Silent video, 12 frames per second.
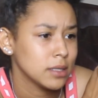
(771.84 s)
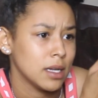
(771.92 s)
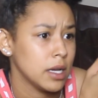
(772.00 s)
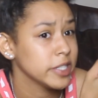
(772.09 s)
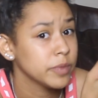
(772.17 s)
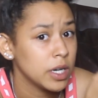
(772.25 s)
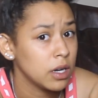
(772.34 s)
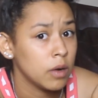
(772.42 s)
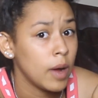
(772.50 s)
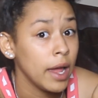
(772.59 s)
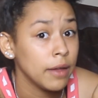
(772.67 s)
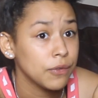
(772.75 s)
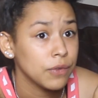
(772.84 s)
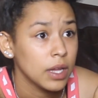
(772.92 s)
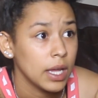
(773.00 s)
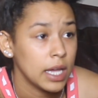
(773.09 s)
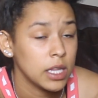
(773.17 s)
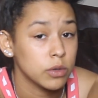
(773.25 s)
a husband and a wife,
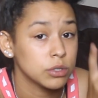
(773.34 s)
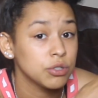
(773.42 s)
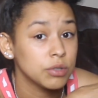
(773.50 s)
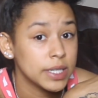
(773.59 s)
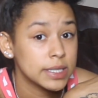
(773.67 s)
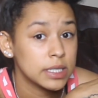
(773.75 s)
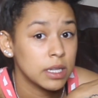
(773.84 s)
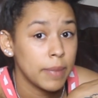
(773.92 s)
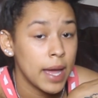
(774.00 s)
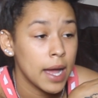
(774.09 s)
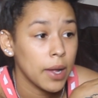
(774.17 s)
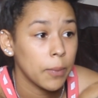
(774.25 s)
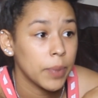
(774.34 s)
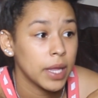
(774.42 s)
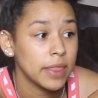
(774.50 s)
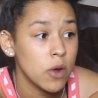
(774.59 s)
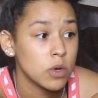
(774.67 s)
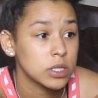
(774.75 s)
and there was two kids in the back,
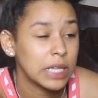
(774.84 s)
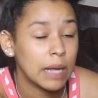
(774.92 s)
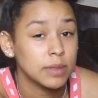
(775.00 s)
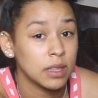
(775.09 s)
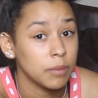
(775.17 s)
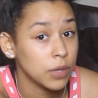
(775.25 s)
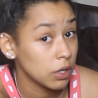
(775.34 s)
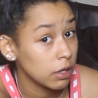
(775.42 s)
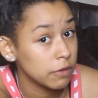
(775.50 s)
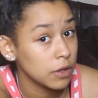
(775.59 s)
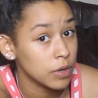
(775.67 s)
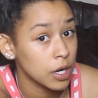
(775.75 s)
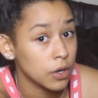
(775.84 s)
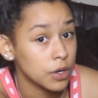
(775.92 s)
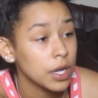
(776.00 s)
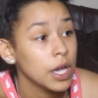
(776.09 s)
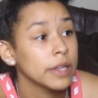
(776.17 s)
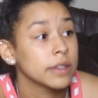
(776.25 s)
but they were stopped in the middle of the road.
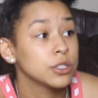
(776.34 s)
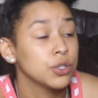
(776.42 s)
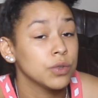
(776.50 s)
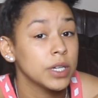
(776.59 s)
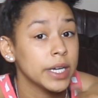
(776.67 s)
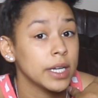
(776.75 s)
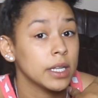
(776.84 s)
The two